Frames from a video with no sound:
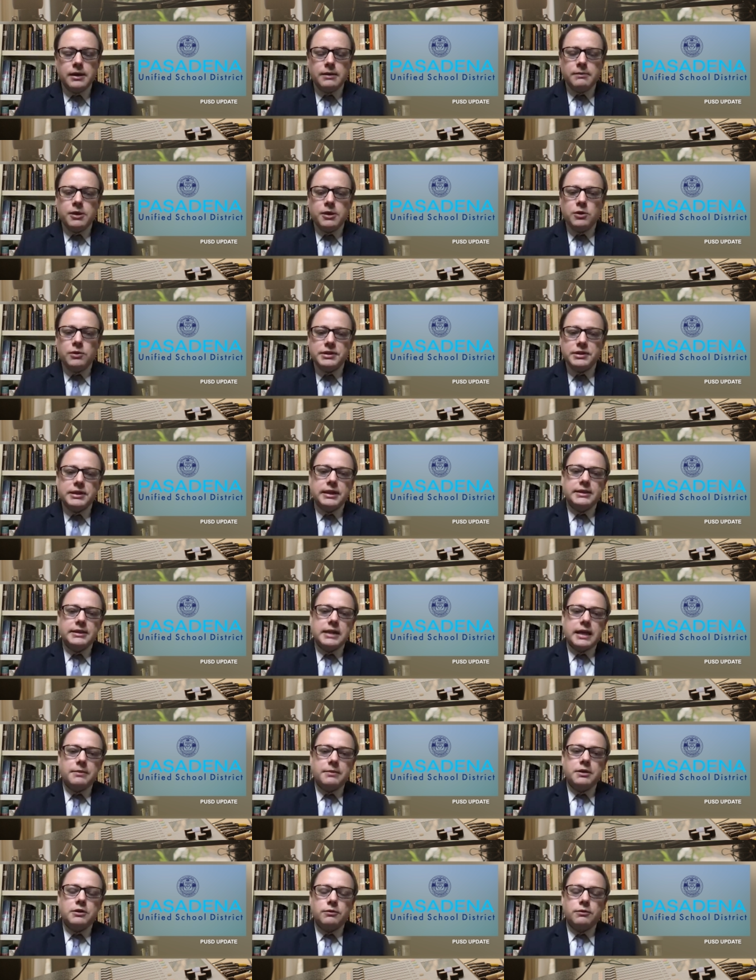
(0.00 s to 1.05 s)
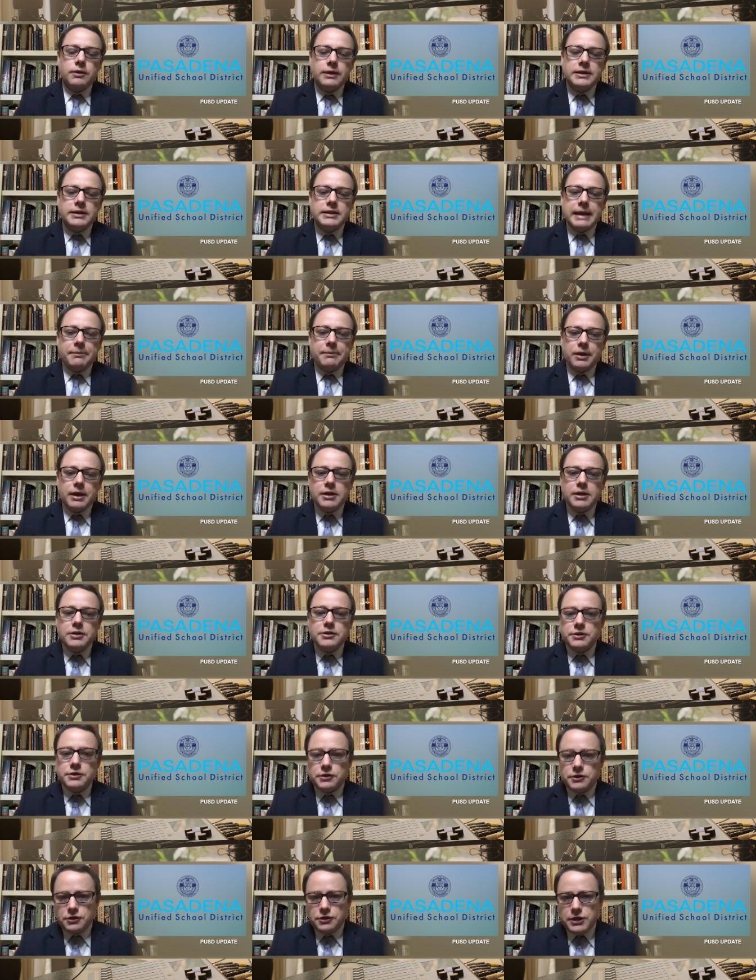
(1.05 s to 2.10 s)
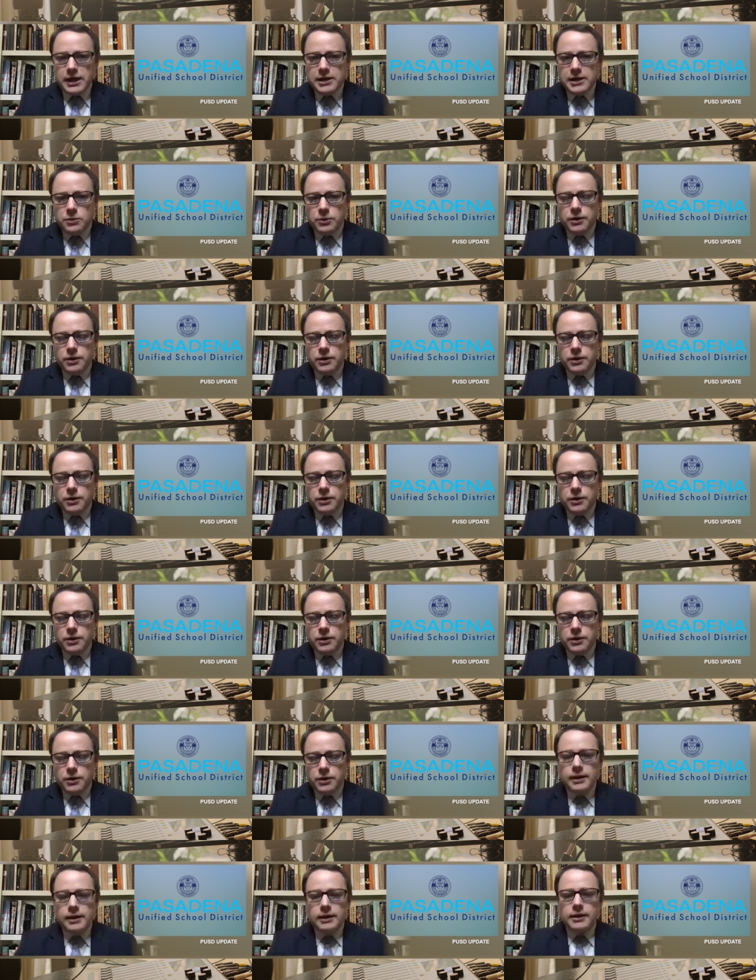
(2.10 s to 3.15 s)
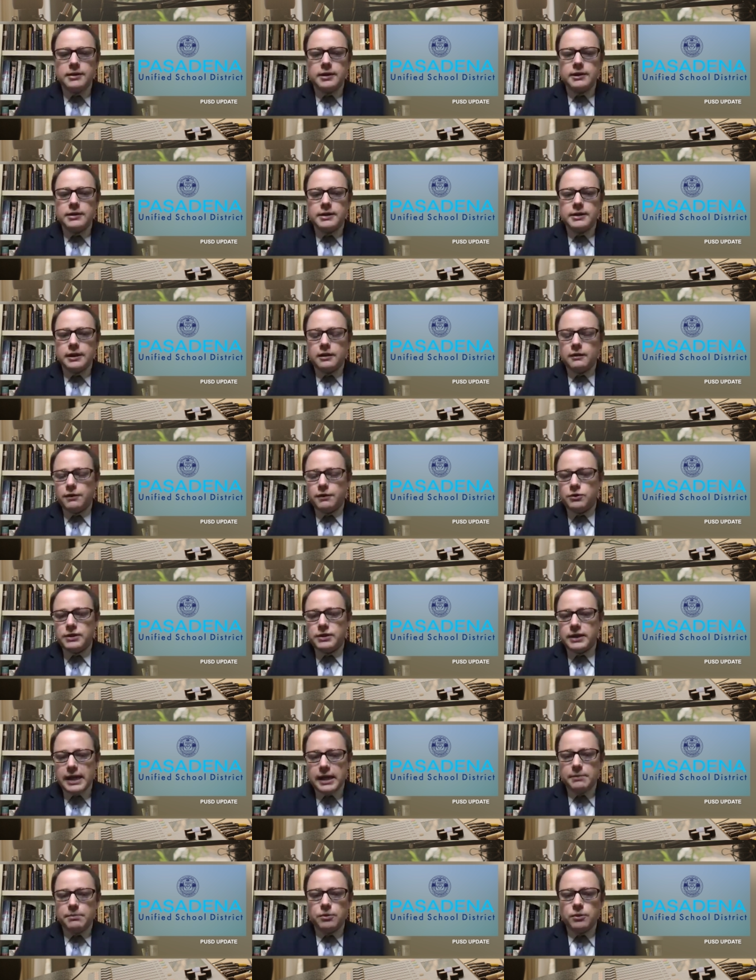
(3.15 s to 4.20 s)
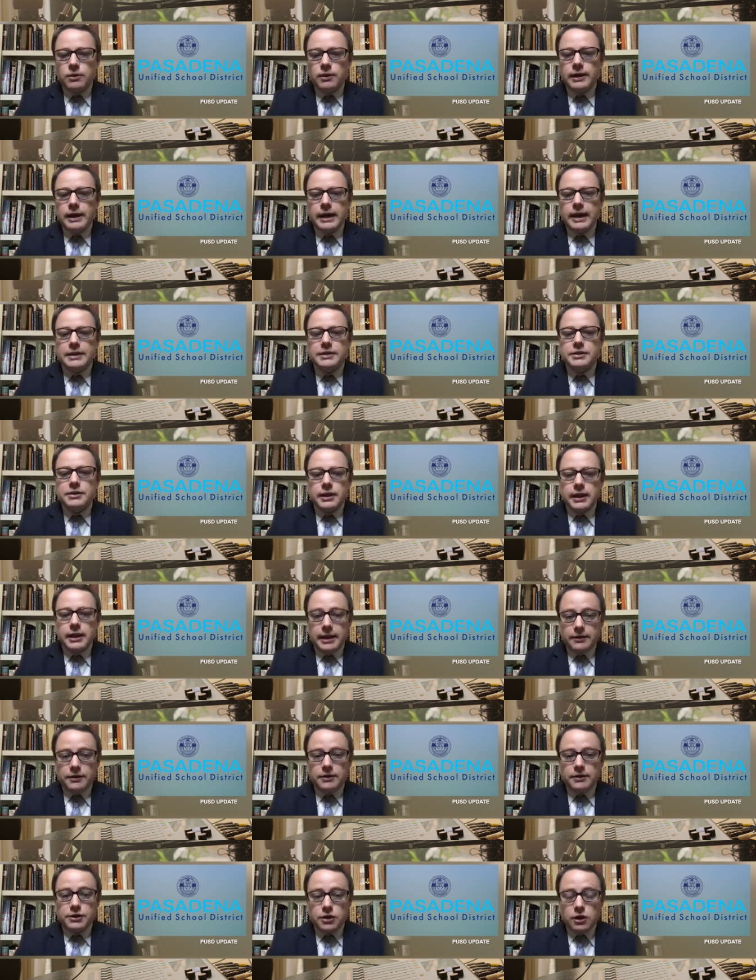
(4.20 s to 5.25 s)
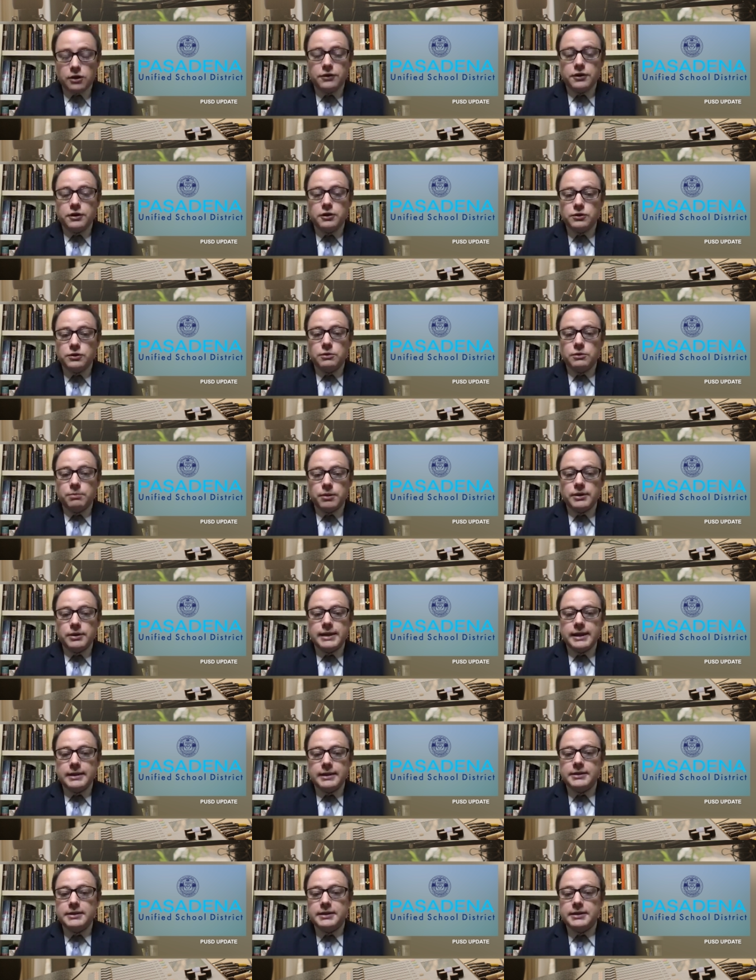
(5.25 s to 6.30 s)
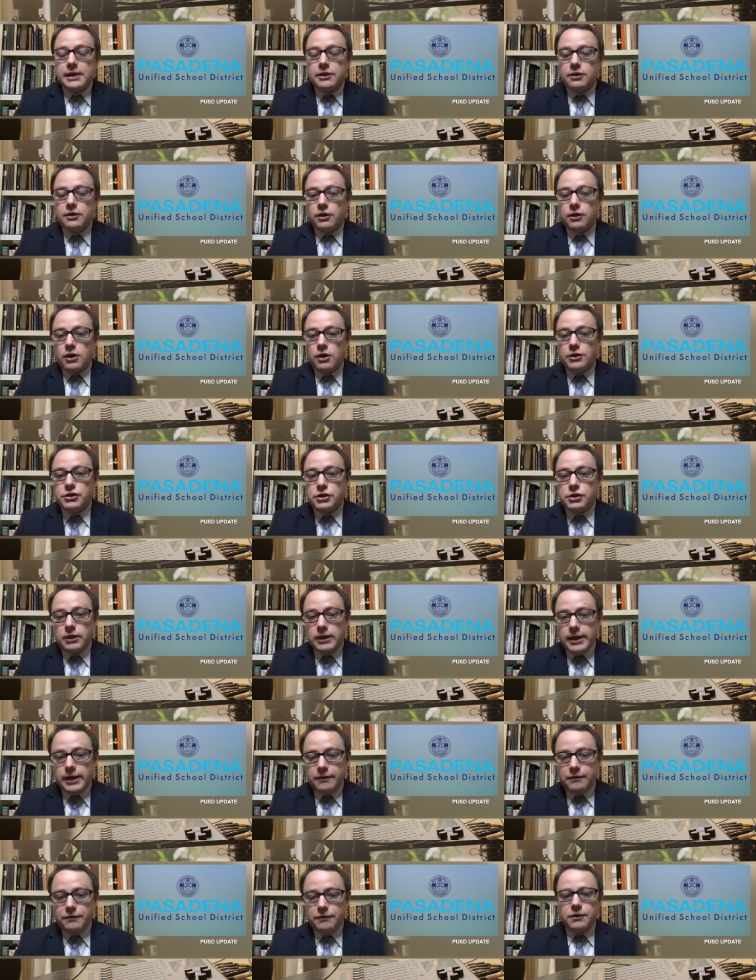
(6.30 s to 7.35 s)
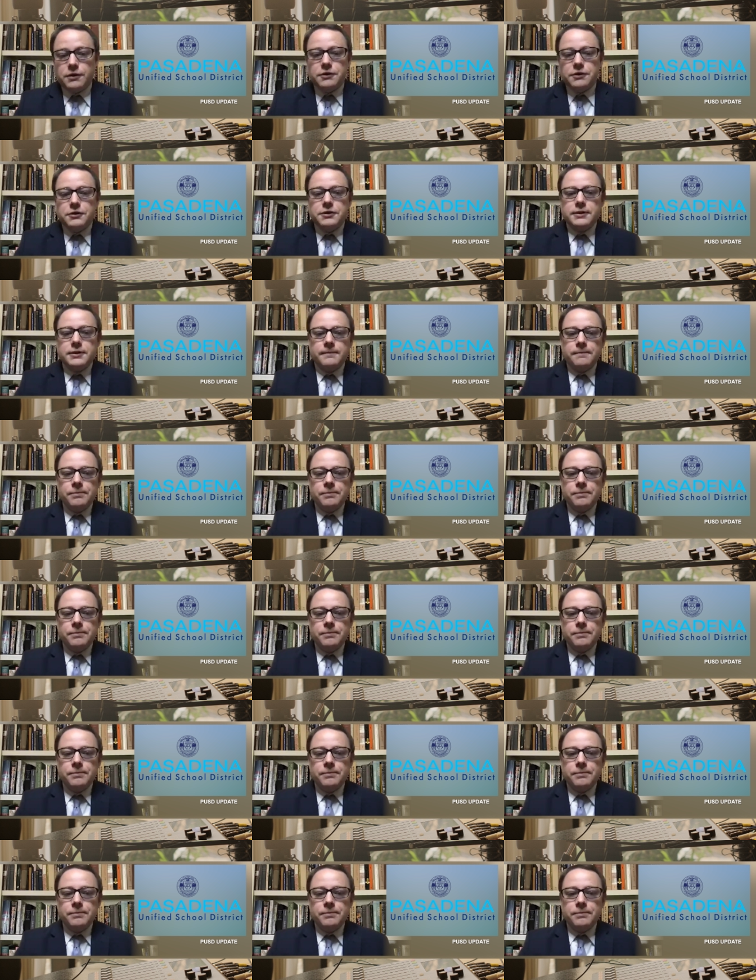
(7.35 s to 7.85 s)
PUSD is aiming to release applications in January conduct interviews in April, and, and start the new superintendent's tenure on July 1st.